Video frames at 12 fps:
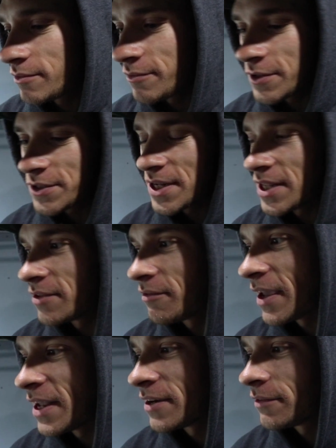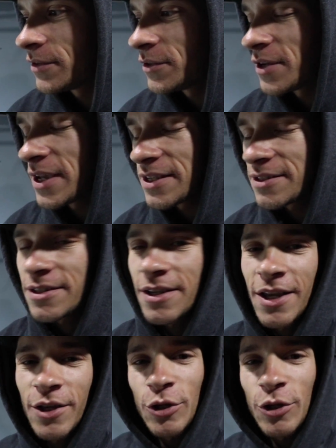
First night in the van in a few days.